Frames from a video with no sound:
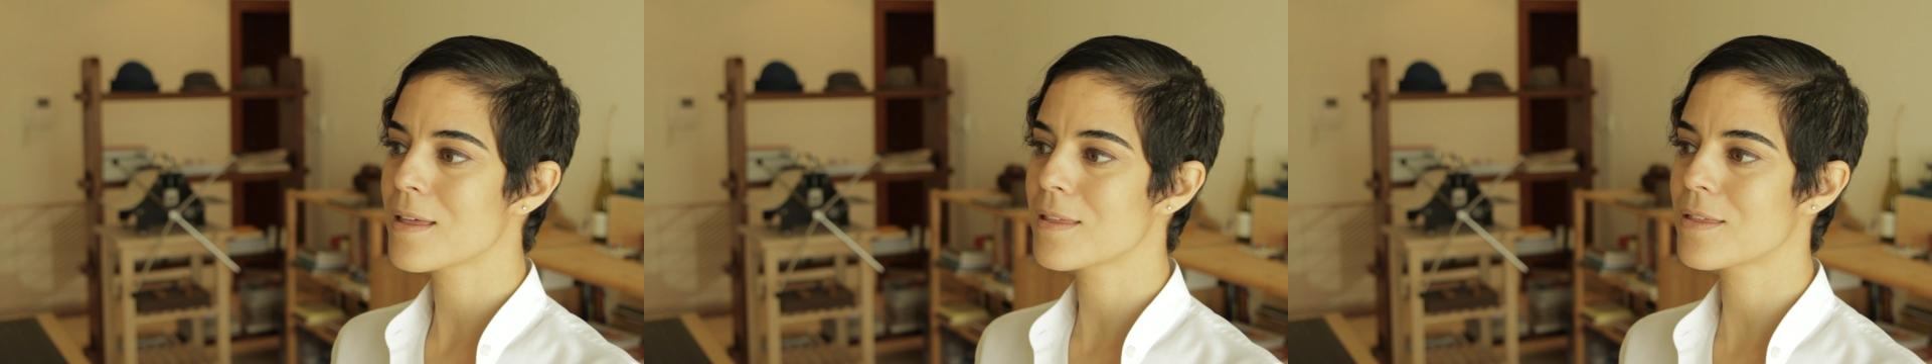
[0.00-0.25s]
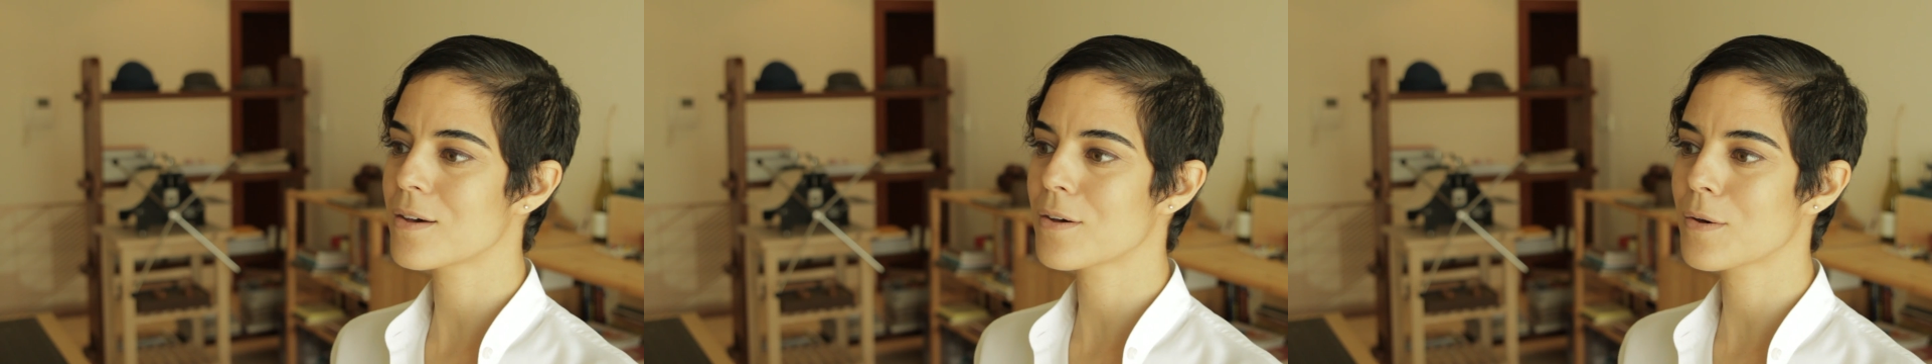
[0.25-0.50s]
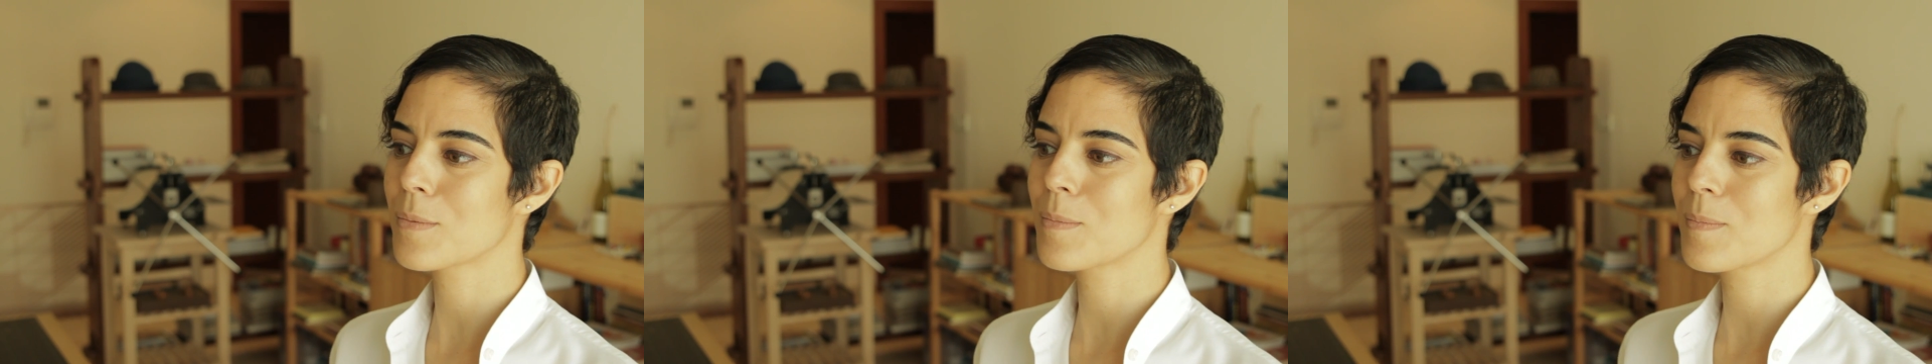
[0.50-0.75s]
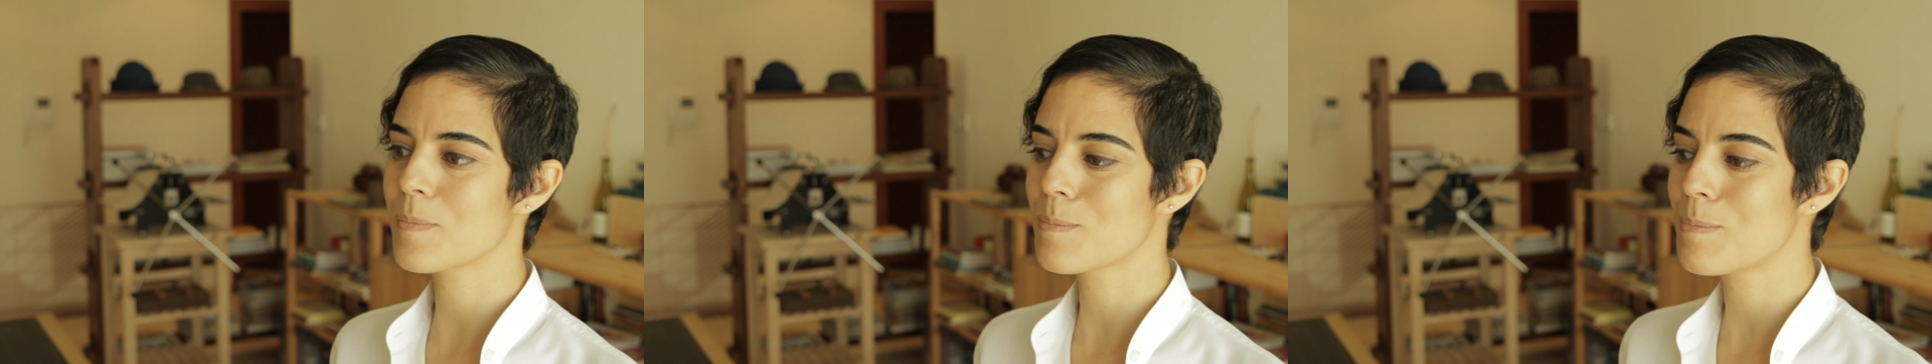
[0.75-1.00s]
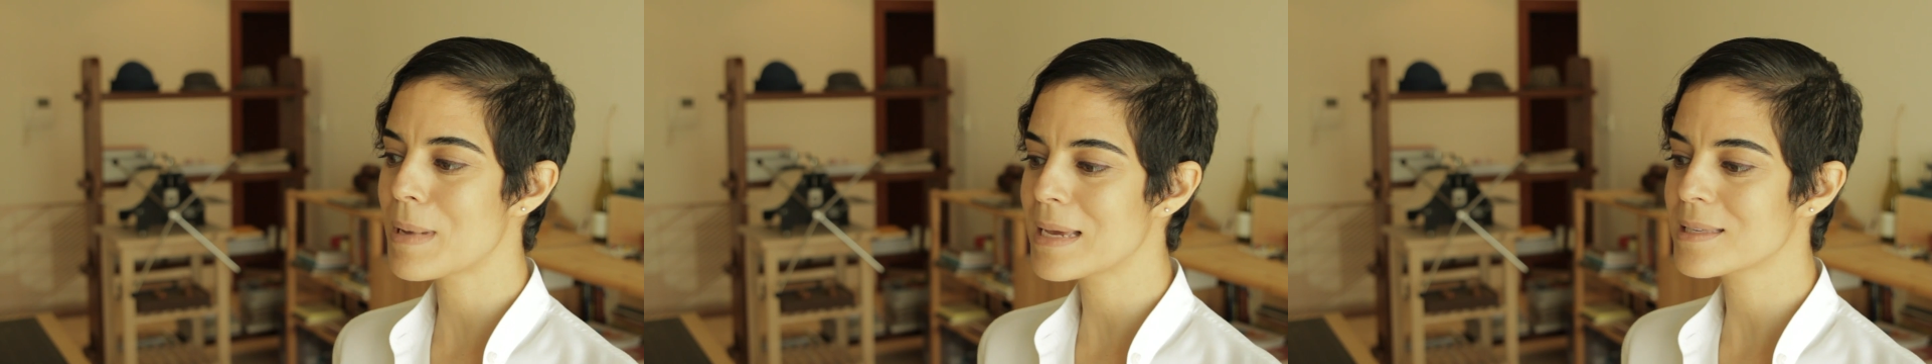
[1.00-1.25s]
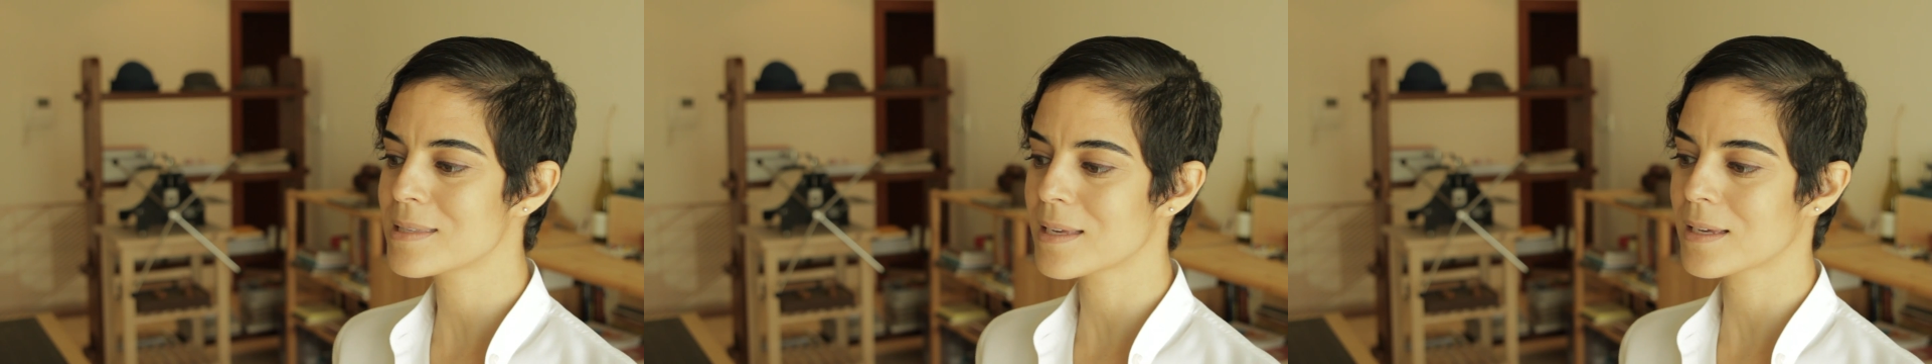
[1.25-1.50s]
the
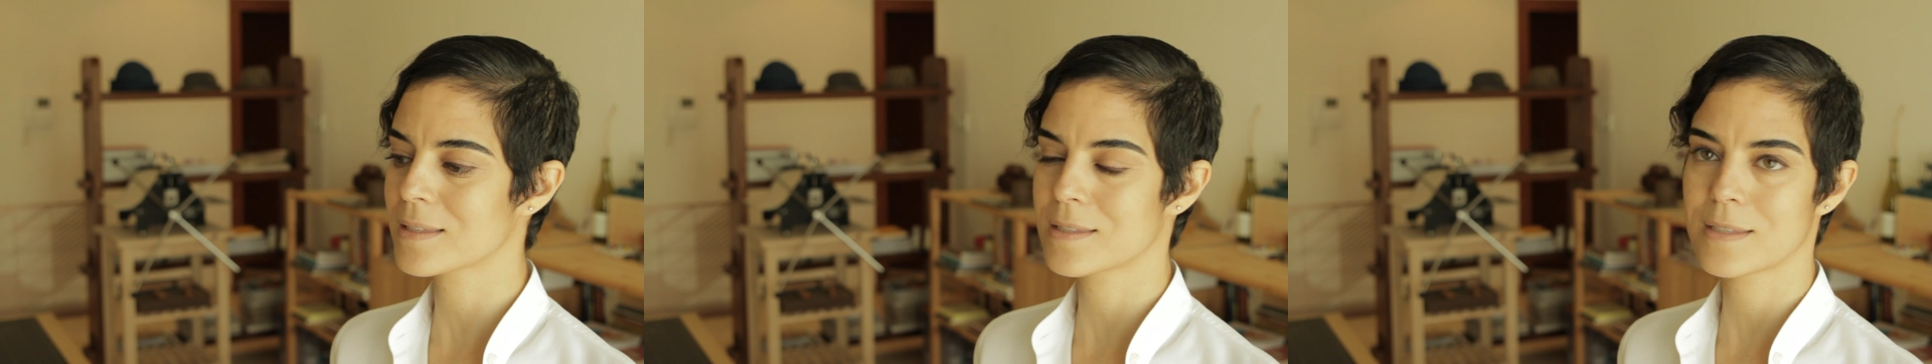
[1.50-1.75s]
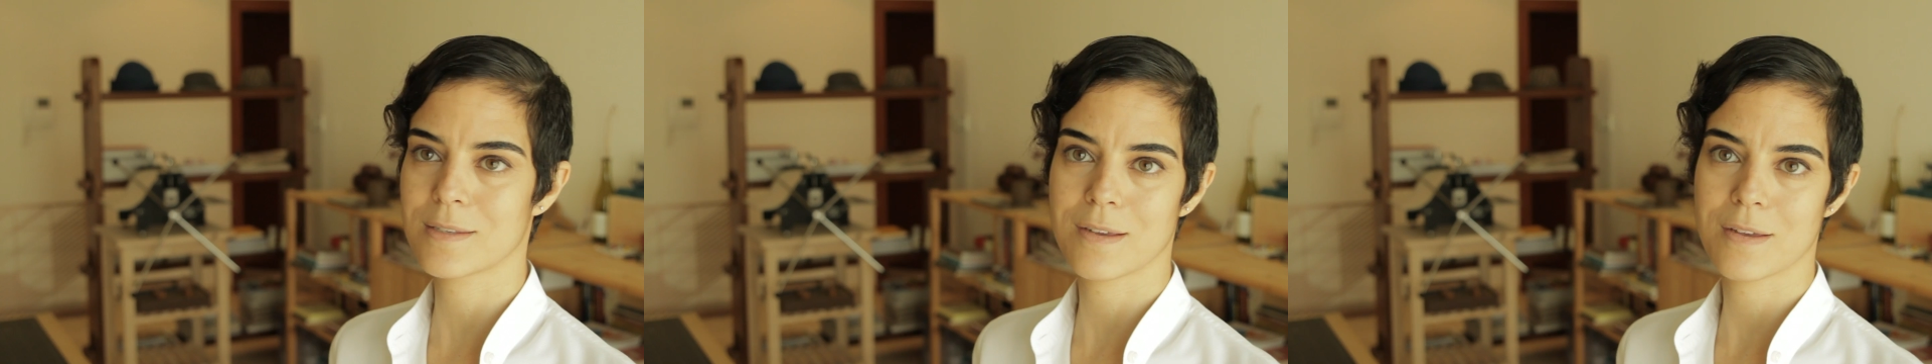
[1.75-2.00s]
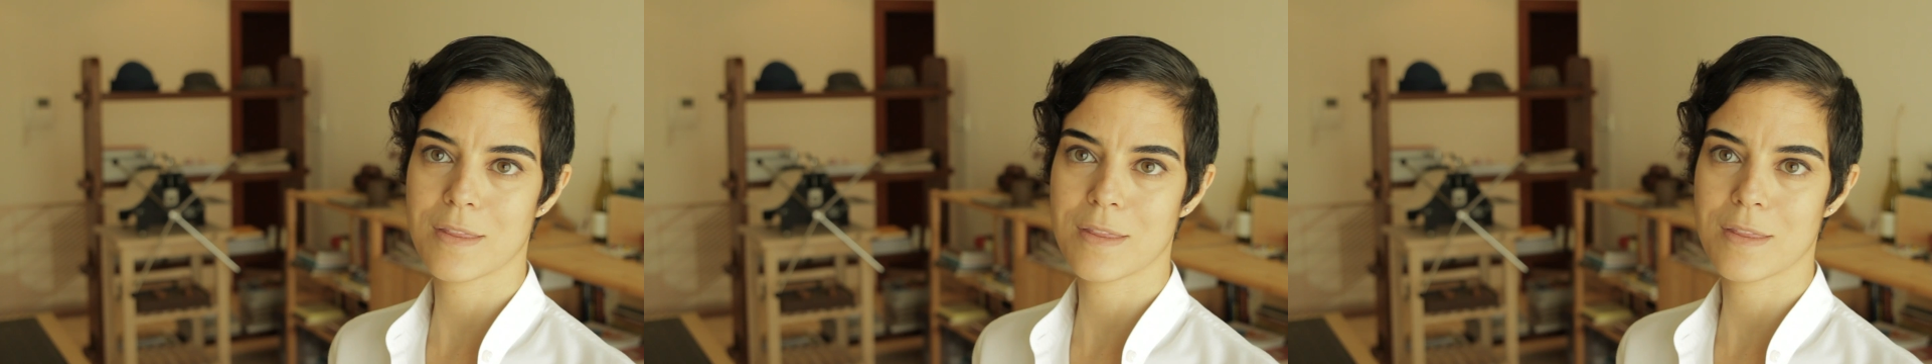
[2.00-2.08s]
basics,